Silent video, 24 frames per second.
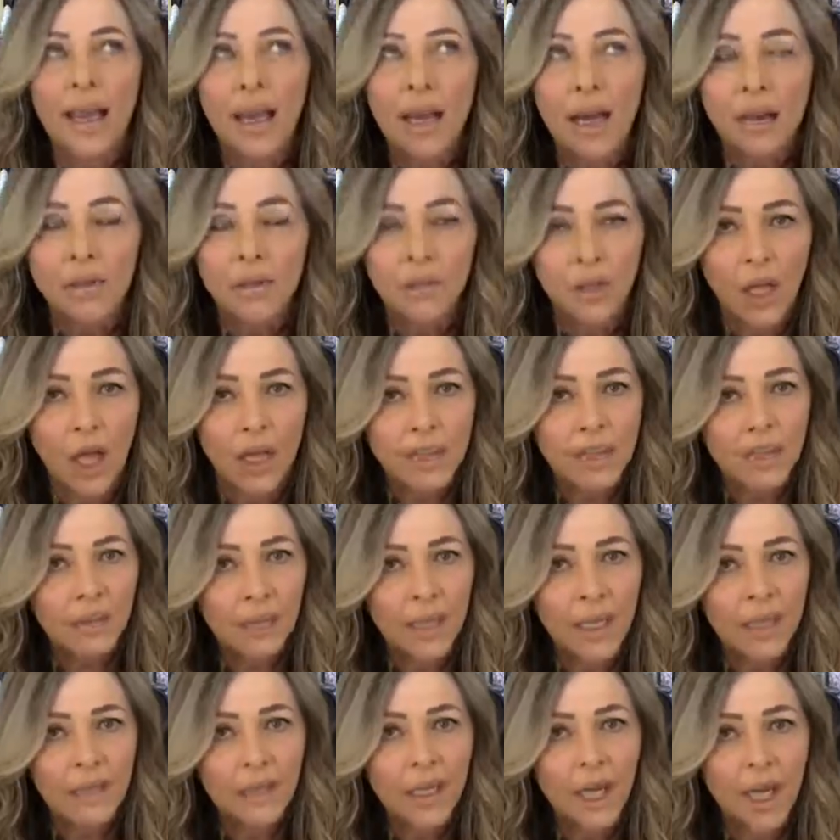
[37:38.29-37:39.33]
have lots of
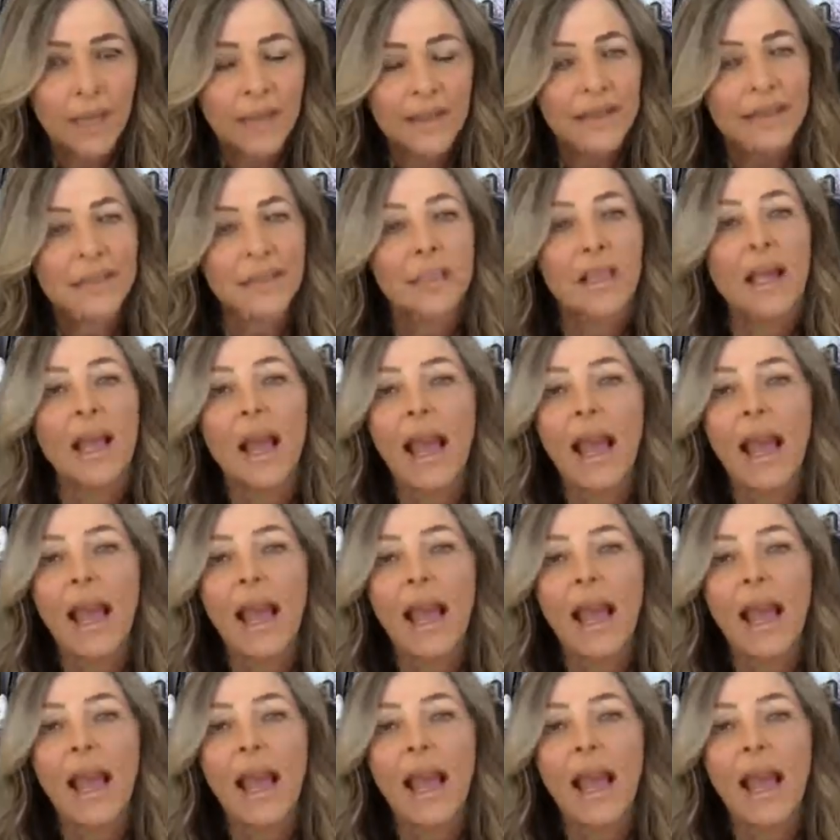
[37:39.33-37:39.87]
my clients